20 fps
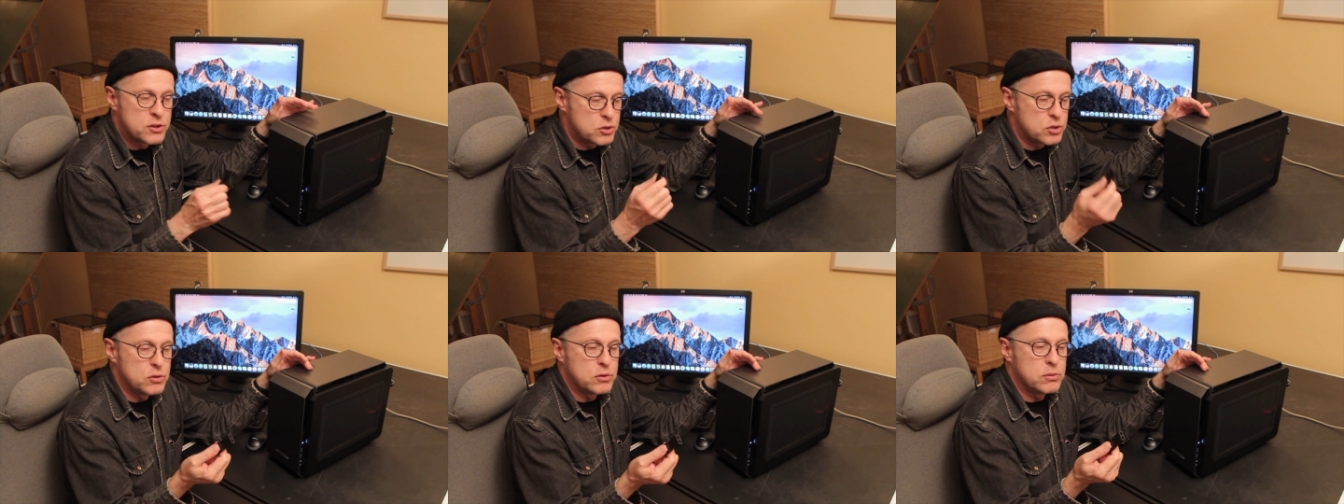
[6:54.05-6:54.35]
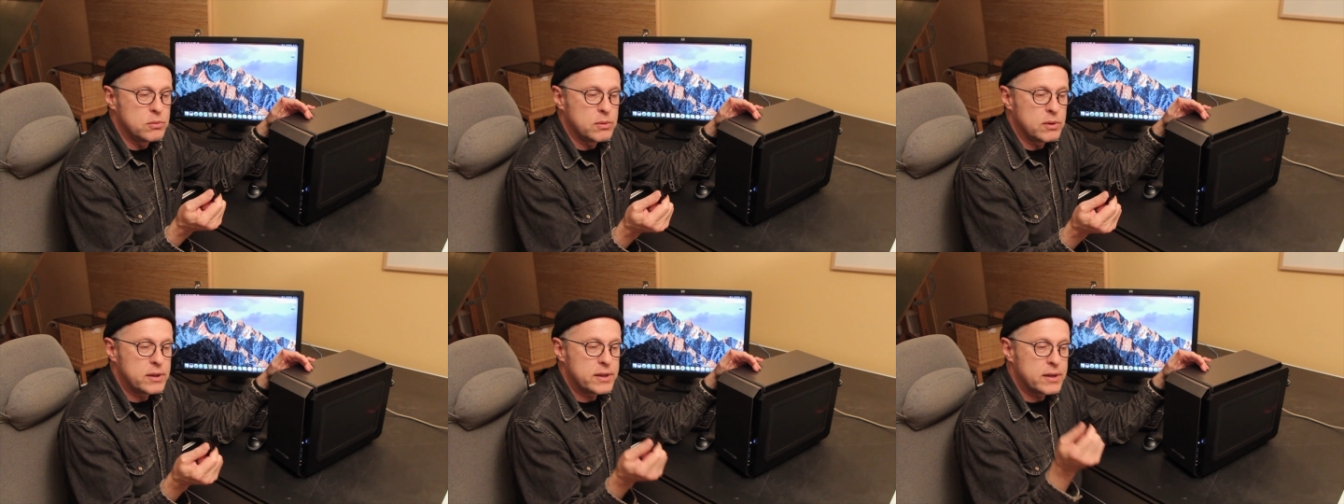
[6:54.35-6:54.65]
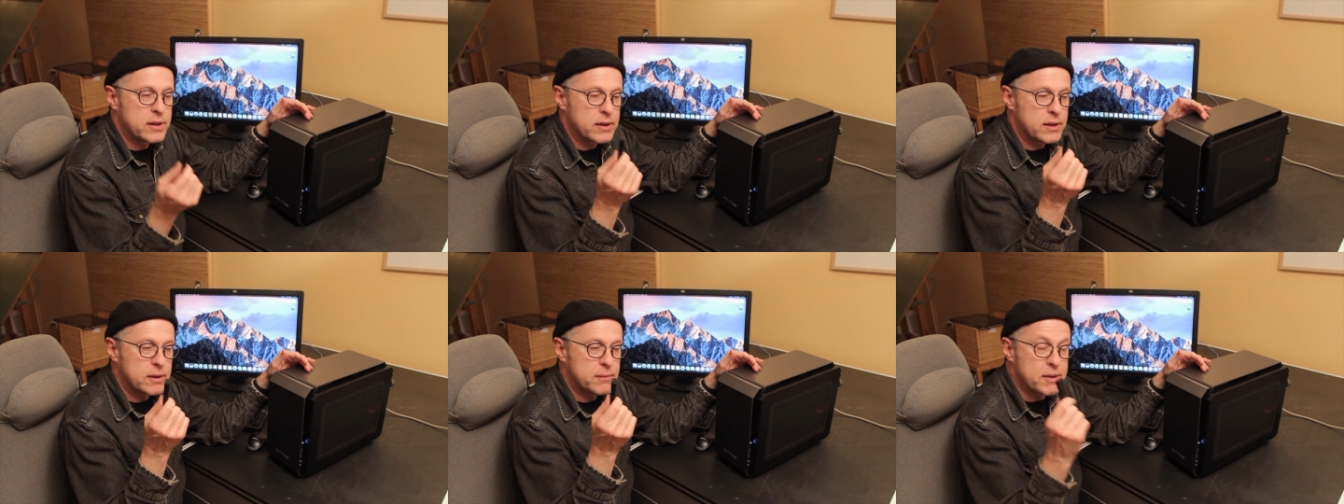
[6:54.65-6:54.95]
to
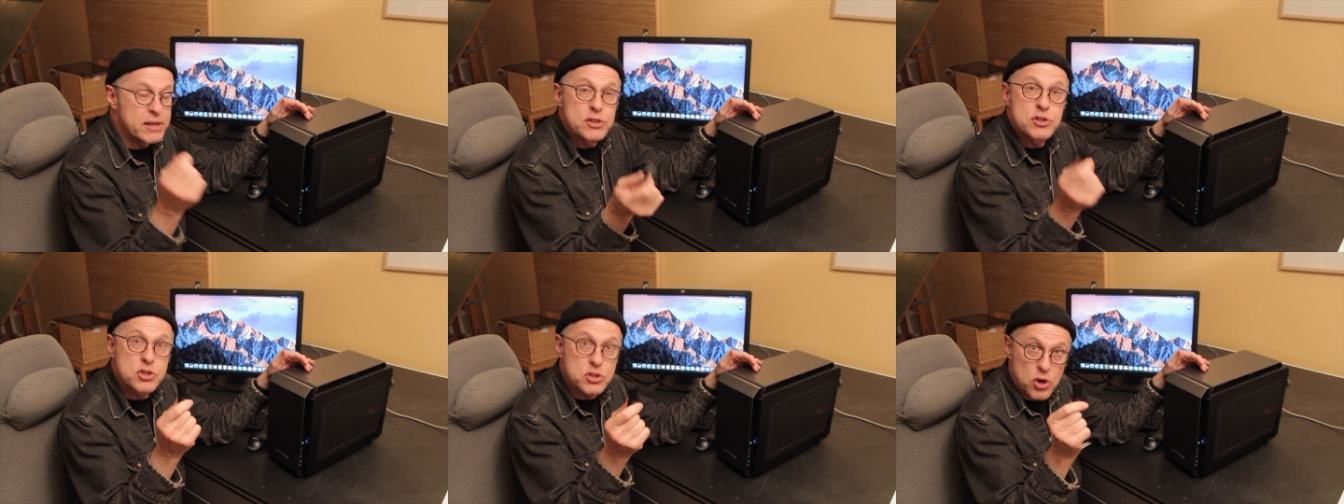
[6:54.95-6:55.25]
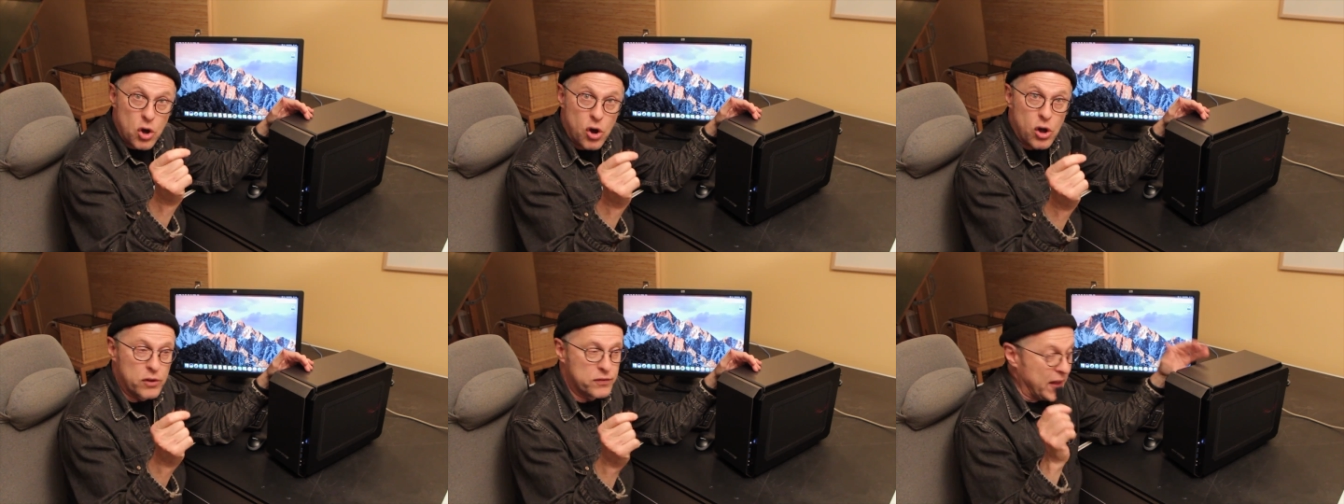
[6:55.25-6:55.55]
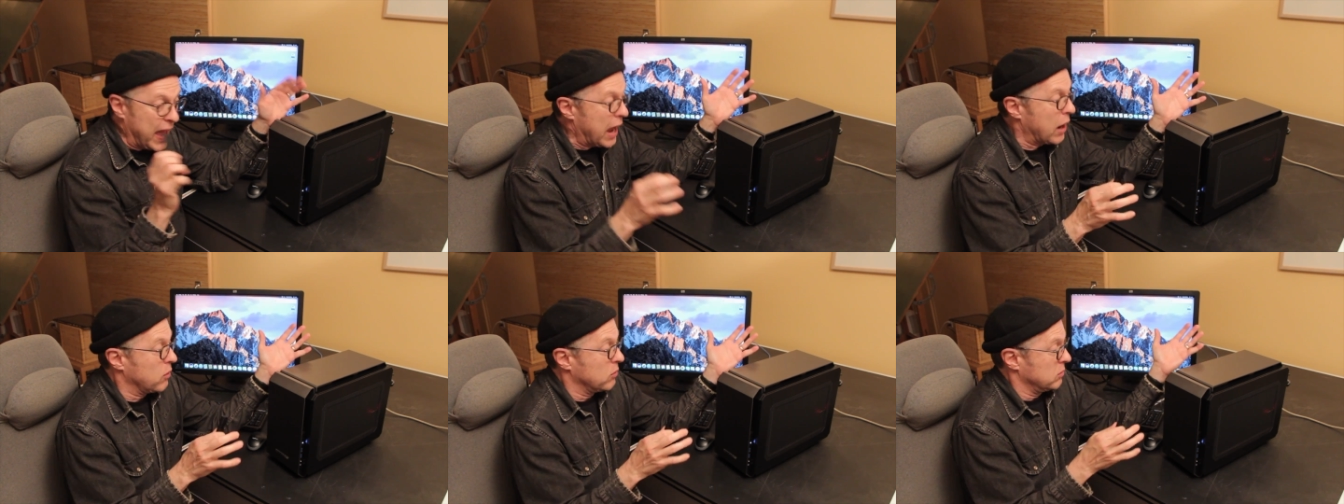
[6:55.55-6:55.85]
uh, install.
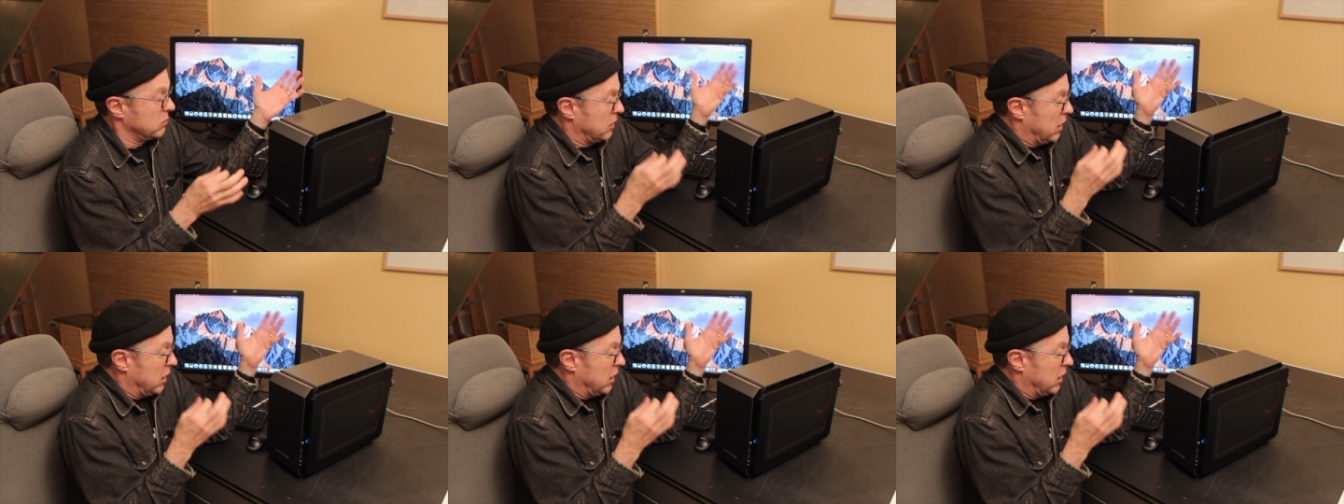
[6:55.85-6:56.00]
Now,